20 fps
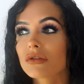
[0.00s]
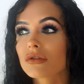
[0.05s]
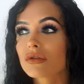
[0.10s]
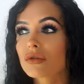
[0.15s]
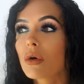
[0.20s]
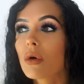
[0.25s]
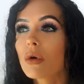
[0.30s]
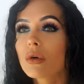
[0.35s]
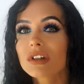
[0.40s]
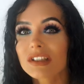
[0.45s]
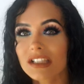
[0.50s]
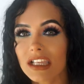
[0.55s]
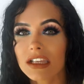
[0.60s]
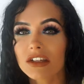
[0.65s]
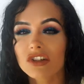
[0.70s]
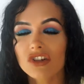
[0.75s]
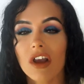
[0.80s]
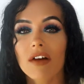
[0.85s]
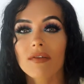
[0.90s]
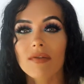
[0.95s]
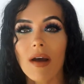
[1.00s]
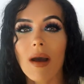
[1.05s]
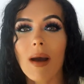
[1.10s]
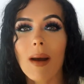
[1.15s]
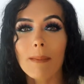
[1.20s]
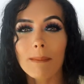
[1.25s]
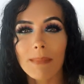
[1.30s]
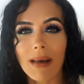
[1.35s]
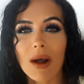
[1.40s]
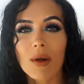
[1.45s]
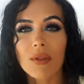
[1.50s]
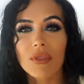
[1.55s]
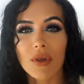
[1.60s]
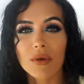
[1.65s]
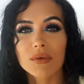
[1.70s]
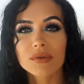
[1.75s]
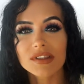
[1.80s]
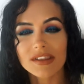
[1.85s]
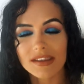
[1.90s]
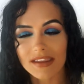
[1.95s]
talk to each other about
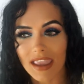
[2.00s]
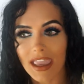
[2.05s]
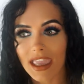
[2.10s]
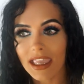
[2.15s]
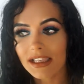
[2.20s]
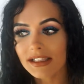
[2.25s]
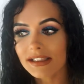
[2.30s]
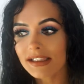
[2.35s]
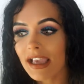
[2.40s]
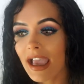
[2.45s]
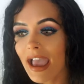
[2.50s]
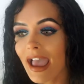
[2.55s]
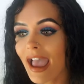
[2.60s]
those things.